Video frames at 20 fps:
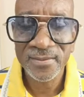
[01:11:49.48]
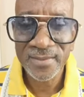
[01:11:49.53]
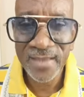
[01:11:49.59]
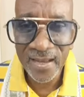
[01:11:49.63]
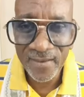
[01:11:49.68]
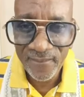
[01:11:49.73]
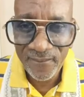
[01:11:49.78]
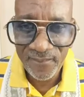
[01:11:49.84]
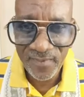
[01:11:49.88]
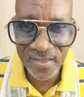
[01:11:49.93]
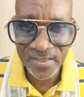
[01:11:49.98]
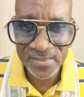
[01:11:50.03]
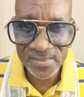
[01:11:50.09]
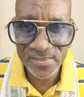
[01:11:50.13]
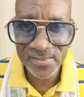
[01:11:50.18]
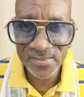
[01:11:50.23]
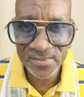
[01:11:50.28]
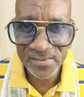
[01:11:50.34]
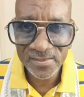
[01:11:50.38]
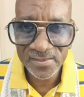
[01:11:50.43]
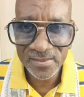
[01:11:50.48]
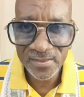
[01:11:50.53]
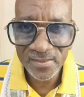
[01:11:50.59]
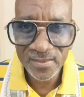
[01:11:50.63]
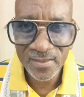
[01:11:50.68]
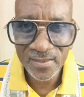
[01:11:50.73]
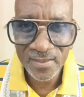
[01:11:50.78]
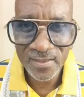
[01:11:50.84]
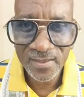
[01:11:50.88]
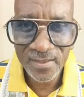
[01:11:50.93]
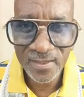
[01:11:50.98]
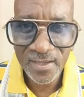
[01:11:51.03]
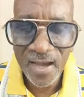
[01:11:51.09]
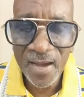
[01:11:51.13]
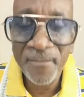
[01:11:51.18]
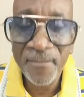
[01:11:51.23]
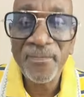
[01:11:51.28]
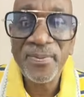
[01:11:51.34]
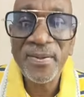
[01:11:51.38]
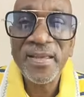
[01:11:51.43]
that fits,
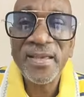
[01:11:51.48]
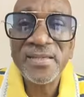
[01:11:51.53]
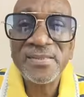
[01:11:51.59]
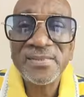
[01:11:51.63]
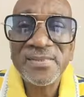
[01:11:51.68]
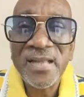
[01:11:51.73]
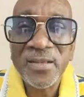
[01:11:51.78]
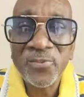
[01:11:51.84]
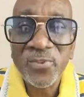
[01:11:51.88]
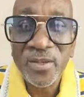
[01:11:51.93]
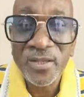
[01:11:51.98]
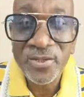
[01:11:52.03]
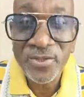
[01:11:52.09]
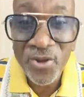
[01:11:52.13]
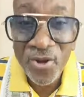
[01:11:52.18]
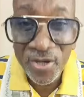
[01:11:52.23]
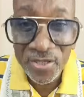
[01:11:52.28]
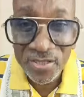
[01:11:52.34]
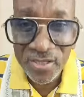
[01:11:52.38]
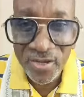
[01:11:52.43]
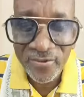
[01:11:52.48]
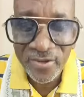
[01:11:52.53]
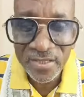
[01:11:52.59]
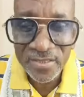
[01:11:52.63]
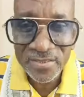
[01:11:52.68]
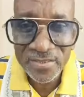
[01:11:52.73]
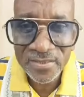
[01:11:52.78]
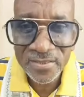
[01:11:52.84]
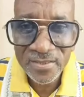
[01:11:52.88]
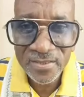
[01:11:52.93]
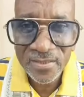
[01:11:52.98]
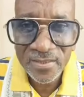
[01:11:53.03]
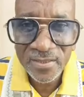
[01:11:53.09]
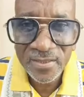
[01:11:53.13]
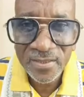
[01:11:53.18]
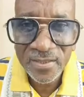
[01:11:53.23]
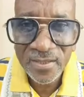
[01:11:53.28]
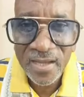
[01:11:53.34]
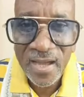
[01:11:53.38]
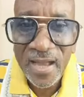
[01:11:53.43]
a place that will nurture it
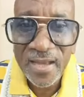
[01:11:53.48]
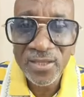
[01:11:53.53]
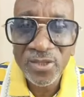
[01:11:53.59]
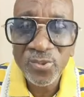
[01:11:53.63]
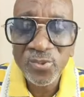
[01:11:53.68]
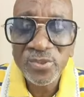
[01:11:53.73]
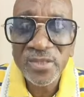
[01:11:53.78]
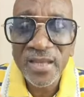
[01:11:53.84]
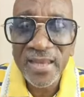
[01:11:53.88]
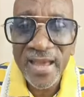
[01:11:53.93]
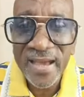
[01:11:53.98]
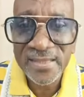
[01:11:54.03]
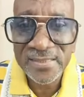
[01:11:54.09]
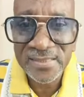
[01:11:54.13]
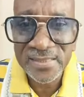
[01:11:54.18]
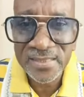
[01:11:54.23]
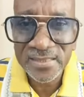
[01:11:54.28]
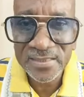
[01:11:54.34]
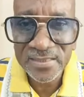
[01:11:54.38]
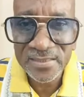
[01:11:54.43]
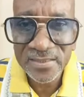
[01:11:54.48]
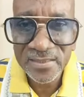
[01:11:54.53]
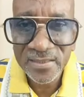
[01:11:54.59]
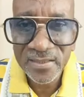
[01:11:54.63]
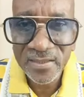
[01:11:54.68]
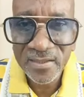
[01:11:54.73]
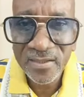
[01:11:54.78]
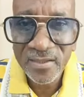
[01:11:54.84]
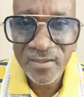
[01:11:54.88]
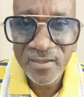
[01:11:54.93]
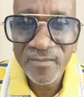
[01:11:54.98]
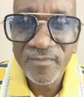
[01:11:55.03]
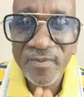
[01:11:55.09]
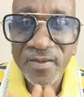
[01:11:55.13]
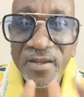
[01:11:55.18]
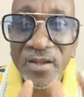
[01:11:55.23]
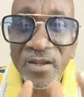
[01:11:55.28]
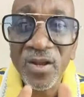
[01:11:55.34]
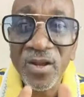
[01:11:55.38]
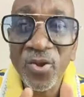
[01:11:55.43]
and utilize it
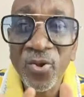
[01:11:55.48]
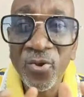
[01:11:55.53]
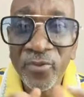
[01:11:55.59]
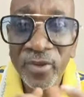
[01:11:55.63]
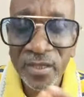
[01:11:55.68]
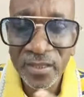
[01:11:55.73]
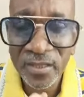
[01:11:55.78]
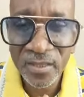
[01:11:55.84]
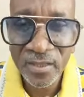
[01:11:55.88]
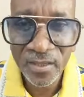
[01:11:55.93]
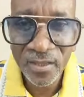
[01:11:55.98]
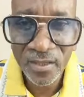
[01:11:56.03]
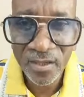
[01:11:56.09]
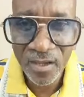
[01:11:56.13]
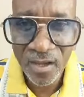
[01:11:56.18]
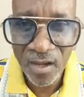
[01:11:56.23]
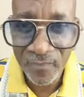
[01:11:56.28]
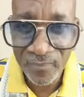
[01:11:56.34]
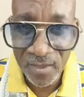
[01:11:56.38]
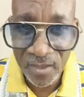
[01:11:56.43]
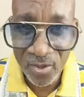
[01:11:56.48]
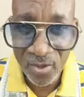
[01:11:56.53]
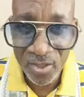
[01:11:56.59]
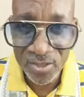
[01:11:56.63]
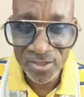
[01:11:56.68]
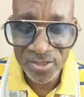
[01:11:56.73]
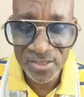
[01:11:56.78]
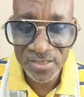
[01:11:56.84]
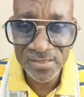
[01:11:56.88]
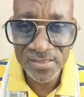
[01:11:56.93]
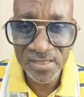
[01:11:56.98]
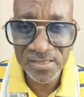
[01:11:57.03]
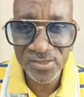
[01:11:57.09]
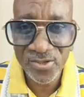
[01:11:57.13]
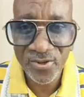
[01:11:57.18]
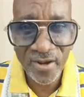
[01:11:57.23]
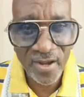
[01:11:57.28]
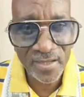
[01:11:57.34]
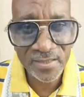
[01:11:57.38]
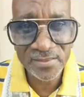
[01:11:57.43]
for the glory of the Lord Jesus
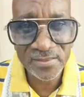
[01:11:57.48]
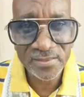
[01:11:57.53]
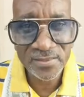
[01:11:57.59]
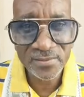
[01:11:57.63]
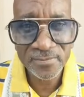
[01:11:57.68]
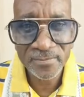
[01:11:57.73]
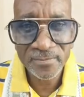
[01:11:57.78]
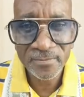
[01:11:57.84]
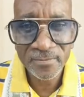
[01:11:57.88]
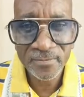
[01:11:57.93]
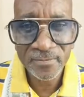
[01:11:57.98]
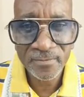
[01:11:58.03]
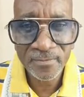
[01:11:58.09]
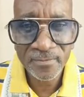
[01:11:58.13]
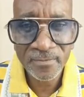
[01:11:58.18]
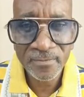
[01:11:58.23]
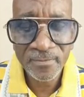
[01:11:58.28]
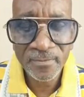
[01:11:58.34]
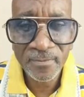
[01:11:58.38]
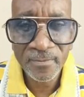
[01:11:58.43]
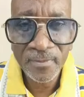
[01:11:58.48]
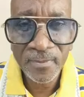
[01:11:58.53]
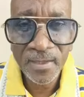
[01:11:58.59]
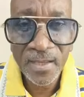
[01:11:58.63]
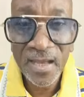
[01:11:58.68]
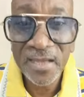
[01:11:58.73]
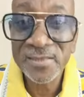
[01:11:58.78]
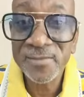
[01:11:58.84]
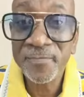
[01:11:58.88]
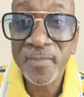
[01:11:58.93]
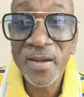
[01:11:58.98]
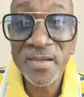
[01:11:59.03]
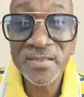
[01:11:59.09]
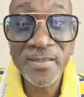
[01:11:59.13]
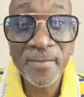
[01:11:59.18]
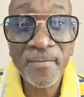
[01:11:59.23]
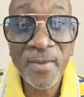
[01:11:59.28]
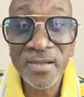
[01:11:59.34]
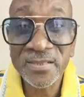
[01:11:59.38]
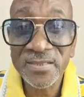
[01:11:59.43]
Christ. As
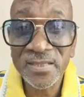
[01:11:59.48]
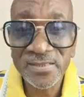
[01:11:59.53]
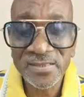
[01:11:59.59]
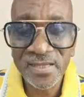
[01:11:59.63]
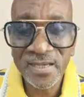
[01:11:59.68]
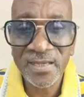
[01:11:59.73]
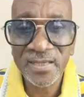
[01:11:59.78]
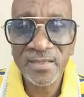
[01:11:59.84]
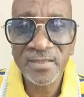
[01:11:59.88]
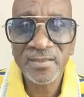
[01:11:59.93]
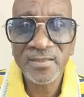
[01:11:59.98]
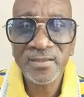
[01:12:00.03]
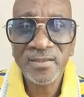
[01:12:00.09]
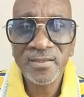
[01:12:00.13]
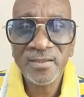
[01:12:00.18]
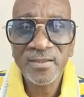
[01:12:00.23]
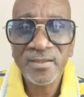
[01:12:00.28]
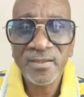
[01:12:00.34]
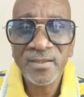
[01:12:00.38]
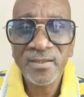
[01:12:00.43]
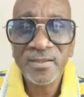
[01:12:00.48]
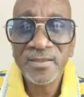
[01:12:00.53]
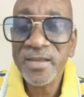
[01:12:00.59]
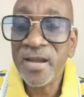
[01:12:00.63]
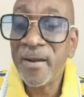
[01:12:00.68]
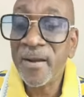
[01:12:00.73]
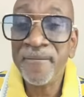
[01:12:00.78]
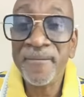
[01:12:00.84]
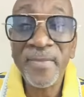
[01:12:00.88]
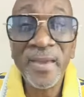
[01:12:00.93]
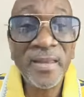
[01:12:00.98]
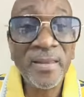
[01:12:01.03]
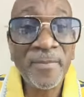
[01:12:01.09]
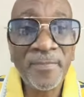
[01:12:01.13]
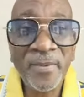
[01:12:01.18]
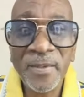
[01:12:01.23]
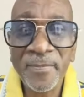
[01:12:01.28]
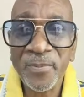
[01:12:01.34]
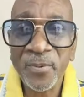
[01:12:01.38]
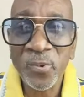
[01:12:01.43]
Pastor Marsha said, there are many
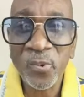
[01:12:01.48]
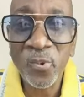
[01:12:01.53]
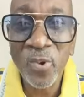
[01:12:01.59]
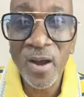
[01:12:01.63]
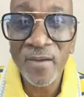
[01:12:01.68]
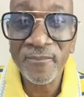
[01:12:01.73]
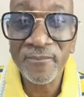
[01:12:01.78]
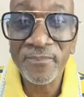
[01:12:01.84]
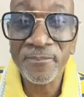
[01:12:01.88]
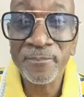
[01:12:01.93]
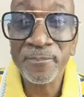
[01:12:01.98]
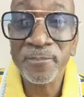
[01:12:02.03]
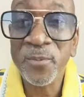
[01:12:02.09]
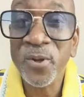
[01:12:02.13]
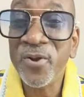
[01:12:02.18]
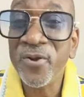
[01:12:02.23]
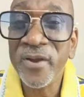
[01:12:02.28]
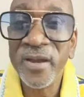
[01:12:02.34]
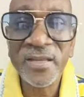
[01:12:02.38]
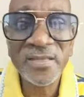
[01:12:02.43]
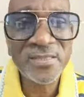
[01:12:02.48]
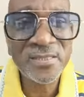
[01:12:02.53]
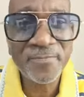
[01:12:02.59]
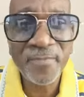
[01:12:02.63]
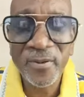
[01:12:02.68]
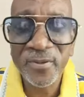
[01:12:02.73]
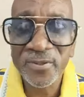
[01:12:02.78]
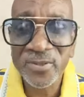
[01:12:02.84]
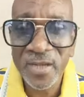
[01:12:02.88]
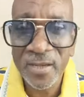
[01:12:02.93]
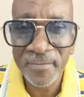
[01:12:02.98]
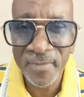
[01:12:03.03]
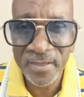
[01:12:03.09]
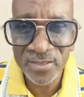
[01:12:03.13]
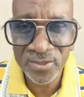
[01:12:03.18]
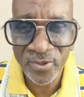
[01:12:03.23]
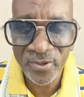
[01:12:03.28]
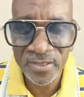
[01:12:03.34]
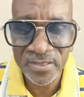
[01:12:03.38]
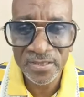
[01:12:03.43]
people who have great spiritual
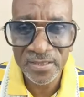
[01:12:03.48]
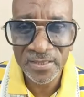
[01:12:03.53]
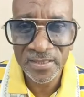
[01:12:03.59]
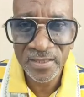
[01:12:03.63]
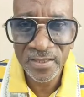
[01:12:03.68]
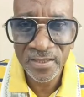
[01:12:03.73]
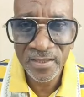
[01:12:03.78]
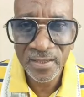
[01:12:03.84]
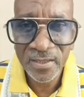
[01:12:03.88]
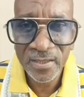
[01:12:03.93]
maturity,